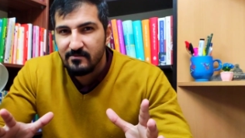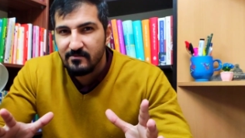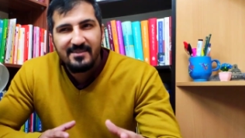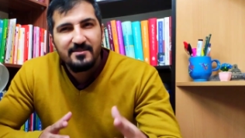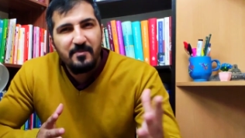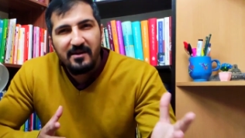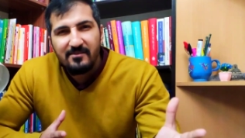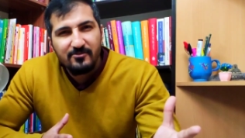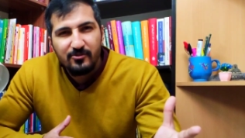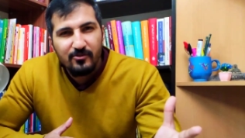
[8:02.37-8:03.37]
It is
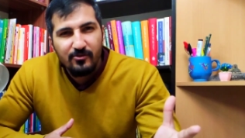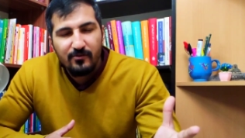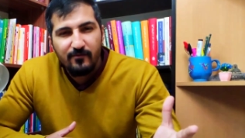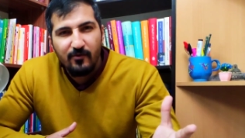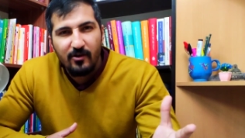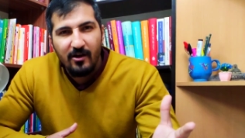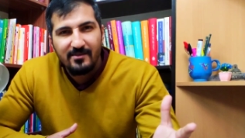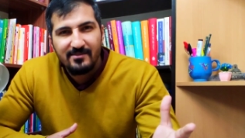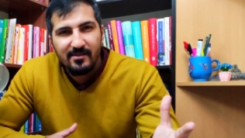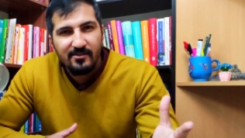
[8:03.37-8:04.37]
better to look for
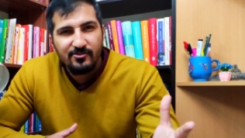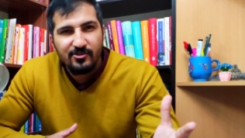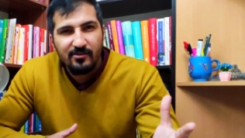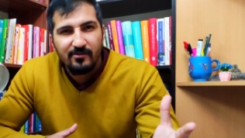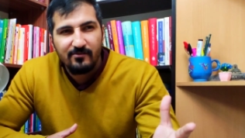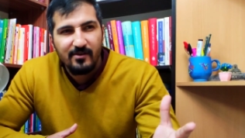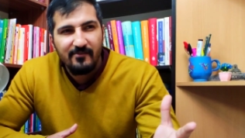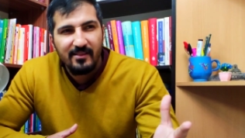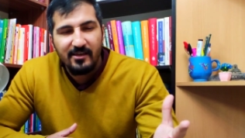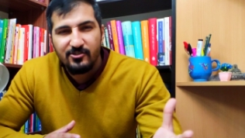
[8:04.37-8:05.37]
unintentional
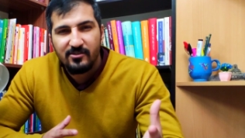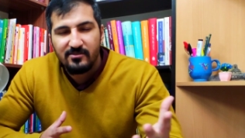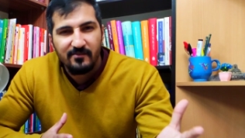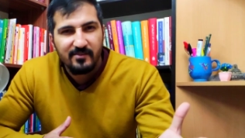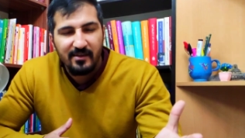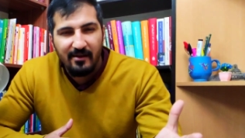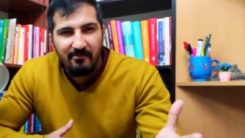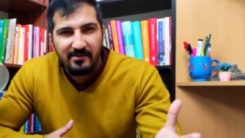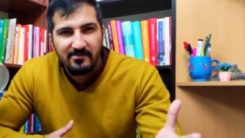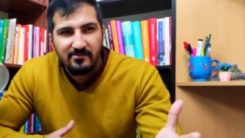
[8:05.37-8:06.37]
revelations of the
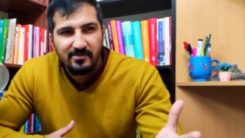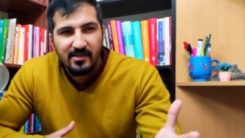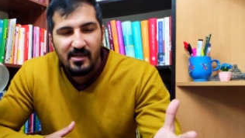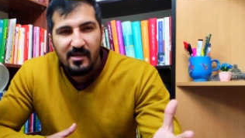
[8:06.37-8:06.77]
characters,